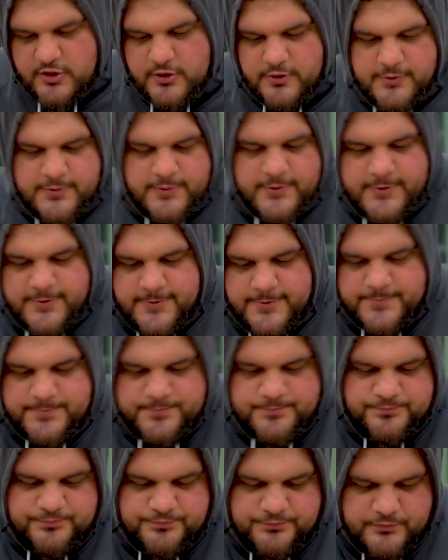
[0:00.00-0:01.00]
I'm
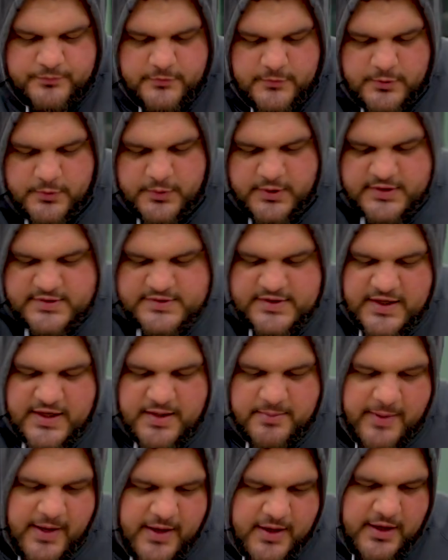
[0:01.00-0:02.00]
going to tuck
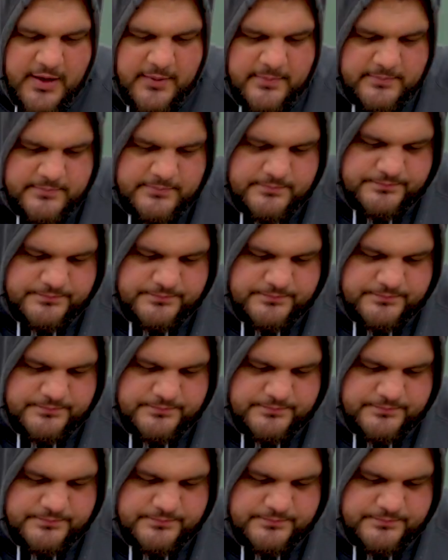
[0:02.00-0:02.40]
it back up,